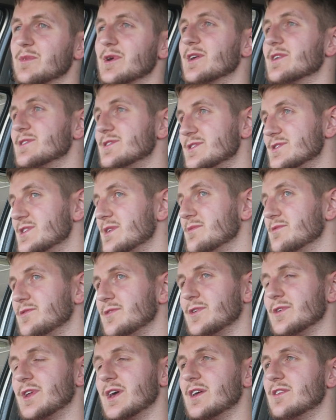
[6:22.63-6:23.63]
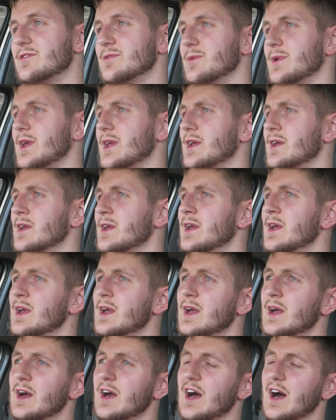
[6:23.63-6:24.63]
I go to the gym 4 days a week,
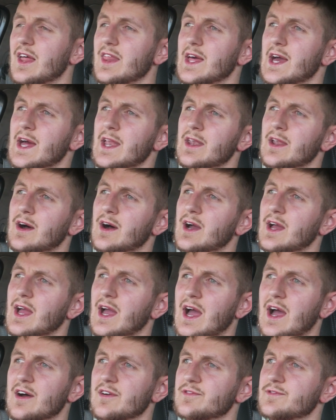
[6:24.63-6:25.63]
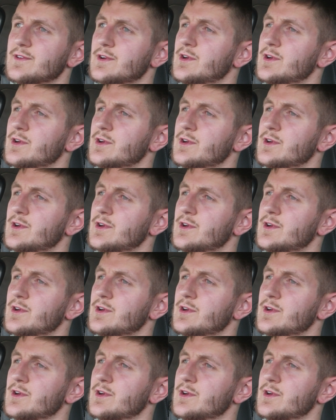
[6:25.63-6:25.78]
and then I have